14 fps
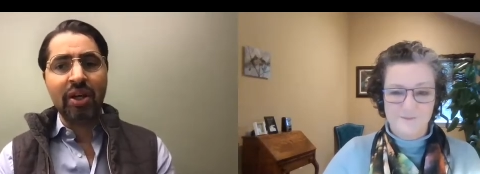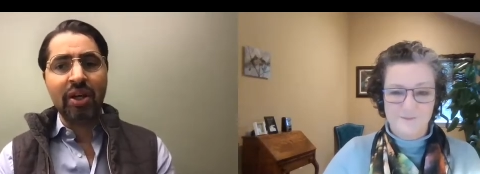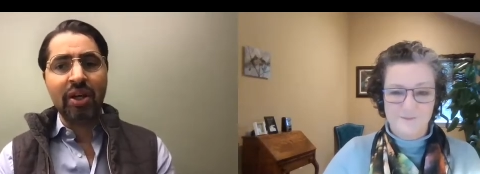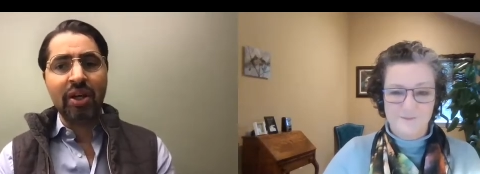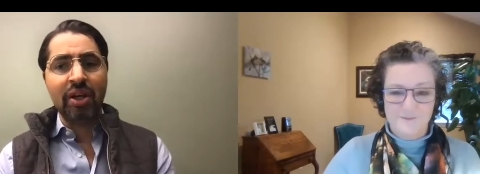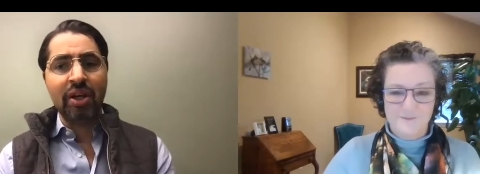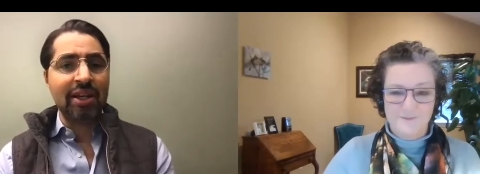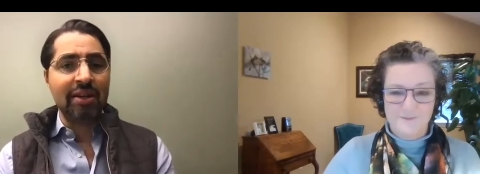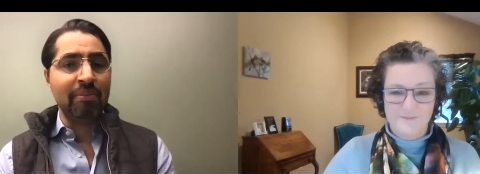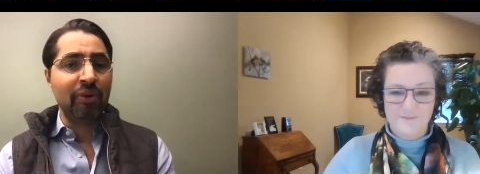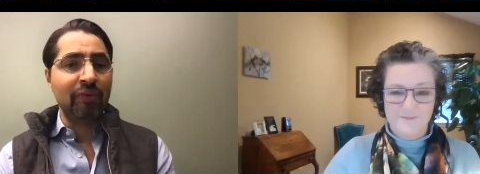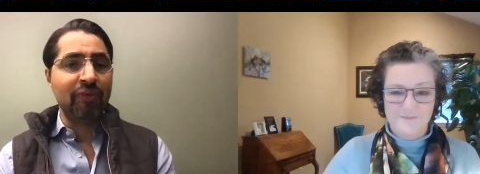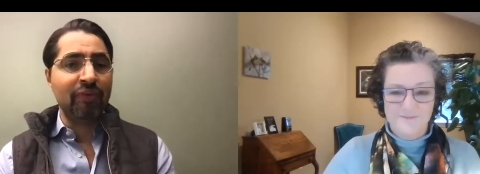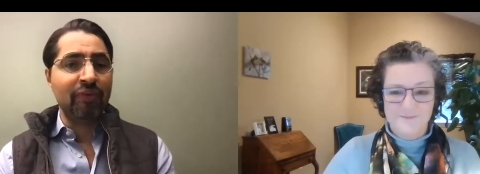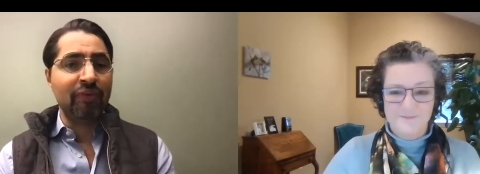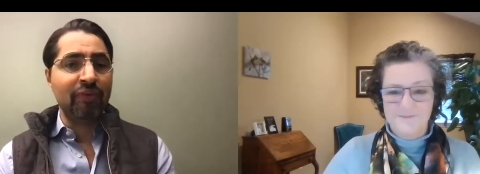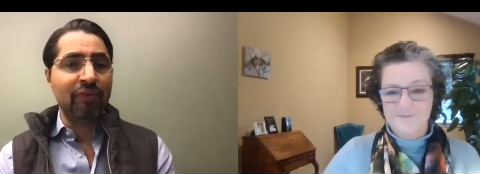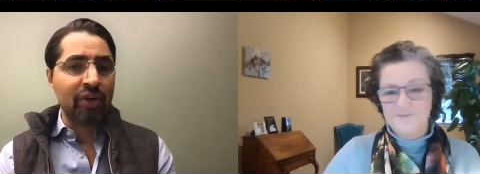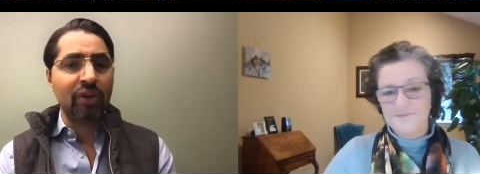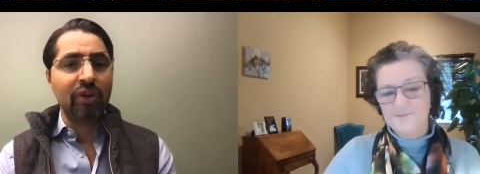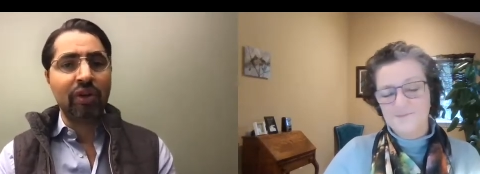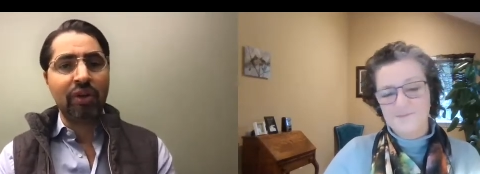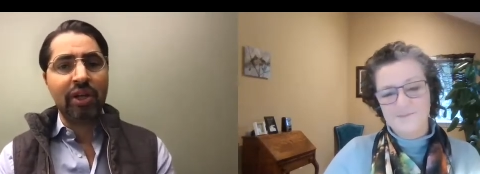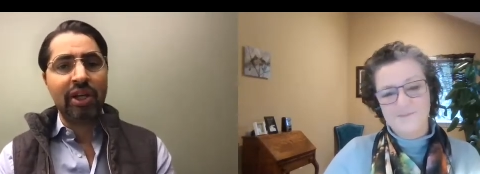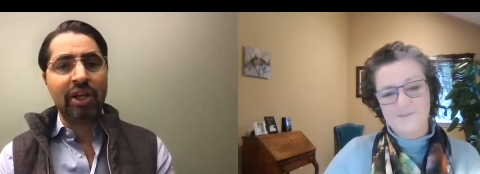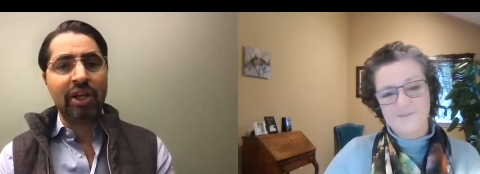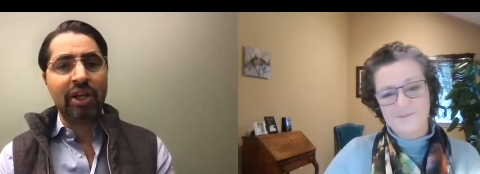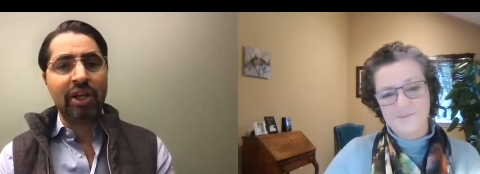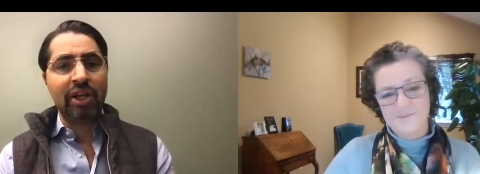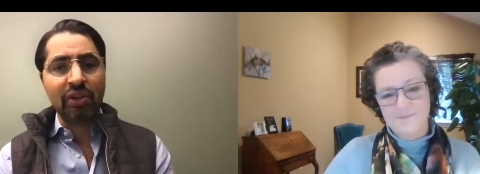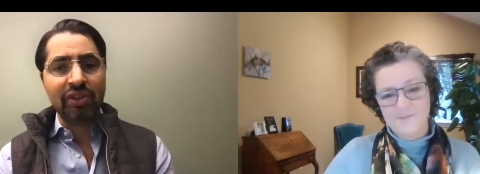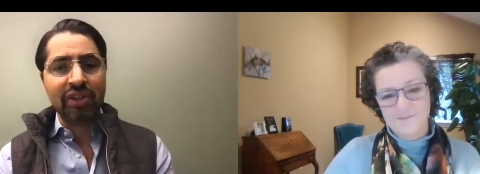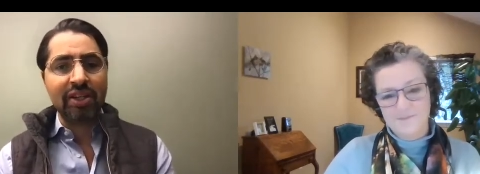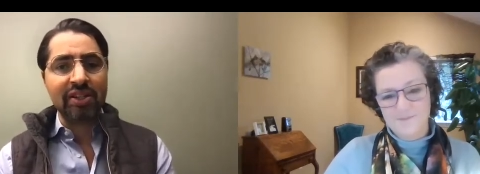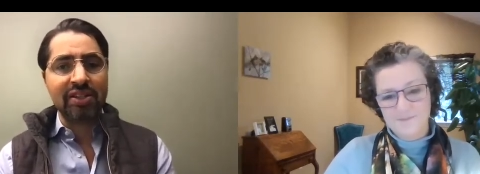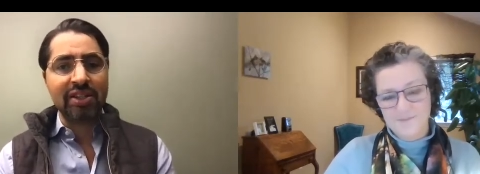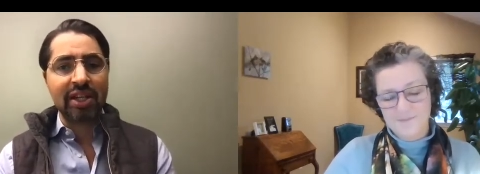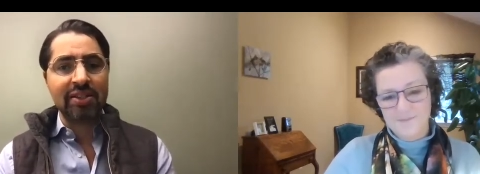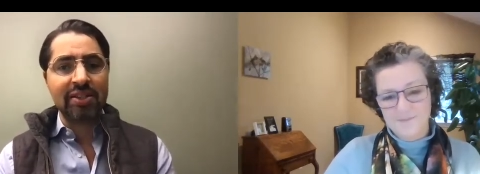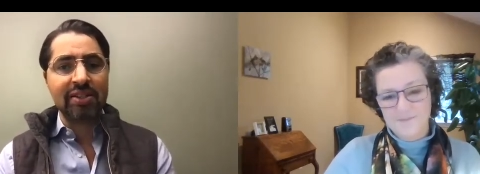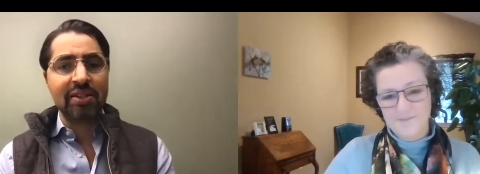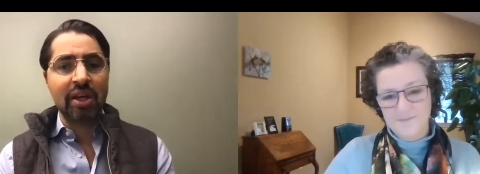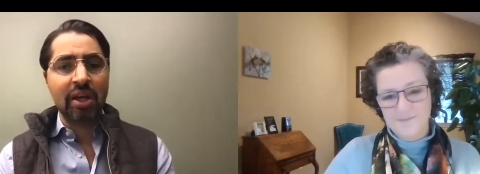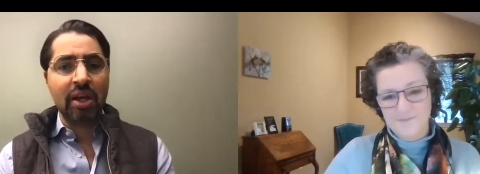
Speaker 1: contained in both internal and external data sets,